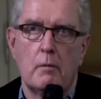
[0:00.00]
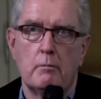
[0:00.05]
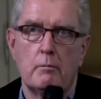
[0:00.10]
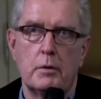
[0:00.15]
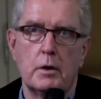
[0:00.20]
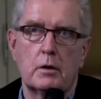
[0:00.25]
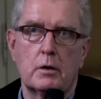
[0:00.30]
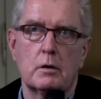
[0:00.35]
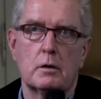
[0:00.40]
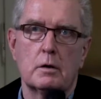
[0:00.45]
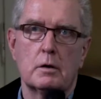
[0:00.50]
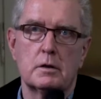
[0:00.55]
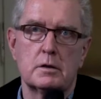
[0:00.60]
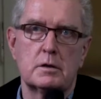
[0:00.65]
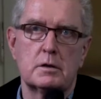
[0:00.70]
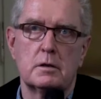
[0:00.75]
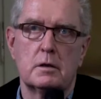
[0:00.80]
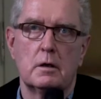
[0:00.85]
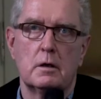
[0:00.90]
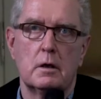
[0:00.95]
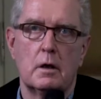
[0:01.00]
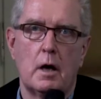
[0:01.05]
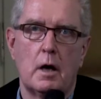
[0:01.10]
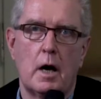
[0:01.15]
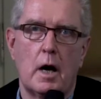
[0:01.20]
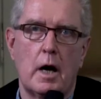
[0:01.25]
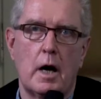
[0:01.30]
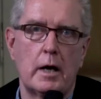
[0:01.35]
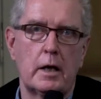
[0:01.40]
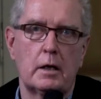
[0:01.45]
because
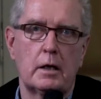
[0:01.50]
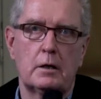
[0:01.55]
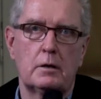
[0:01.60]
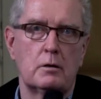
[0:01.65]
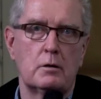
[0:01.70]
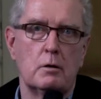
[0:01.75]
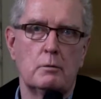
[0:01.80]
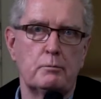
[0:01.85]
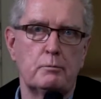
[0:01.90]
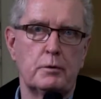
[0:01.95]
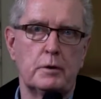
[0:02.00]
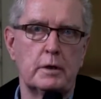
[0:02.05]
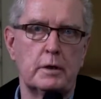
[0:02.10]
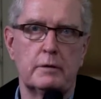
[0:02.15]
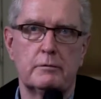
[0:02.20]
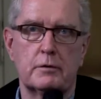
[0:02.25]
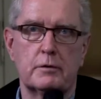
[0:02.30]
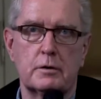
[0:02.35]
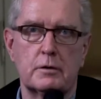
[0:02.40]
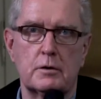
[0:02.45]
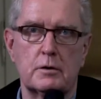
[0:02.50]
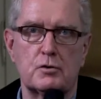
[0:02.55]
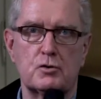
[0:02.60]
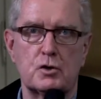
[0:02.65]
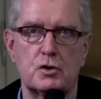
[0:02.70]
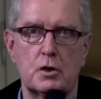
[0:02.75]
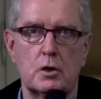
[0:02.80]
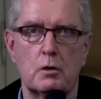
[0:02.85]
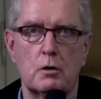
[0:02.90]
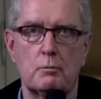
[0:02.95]
I don't believe that the
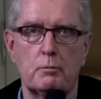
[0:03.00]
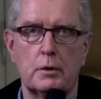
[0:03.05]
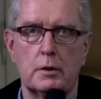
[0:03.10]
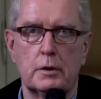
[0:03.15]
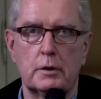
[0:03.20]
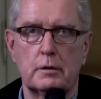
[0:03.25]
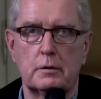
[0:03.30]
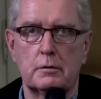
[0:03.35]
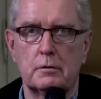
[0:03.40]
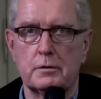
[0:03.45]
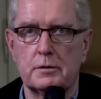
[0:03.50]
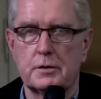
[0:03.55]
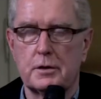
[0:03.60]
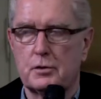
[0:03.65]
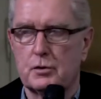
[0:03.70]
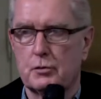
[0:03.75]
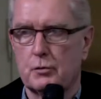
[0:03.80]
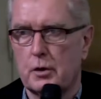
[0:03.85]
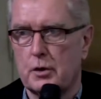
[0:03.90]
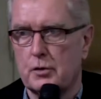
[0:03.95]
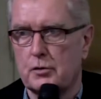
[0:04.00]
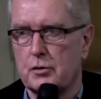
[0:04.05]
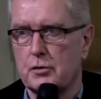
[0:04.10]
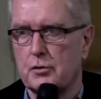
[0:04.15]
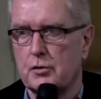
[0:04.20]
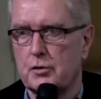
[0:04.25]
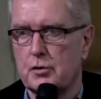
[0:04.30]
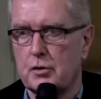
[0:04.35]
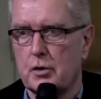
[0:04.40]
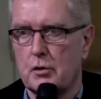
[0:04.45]
geopolitical
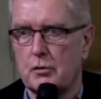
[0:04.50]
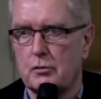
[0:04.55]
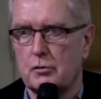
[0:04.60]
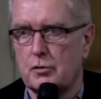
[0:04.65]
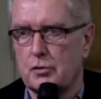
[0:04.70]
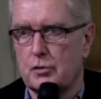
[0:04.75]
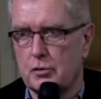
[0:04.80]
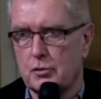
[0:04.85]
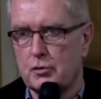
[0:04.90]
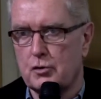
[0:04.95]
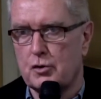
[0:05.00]
situation should